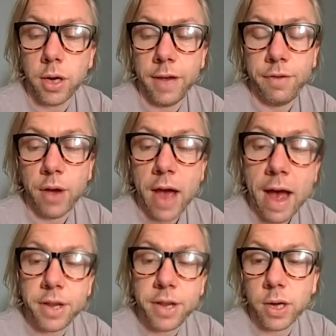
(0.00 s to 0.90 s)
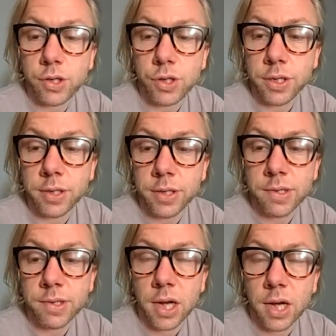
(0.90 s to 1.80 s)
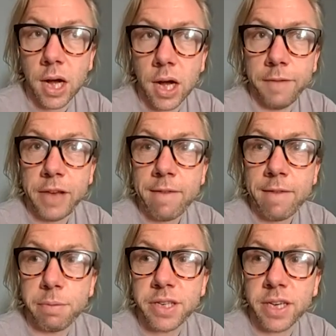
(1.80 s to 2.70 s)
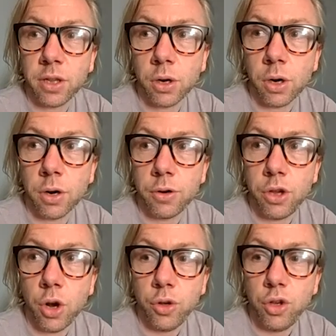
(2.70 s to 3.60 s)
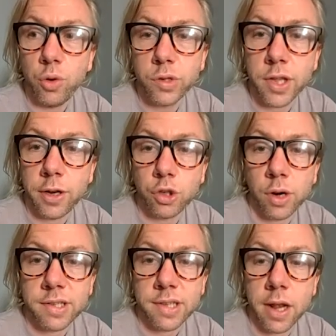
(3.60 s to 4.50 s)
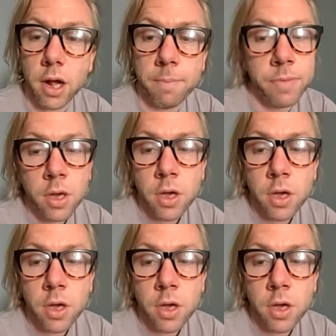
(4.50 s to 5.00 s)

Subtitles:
if you have any questions, if you have a particular use that you're trying to set up,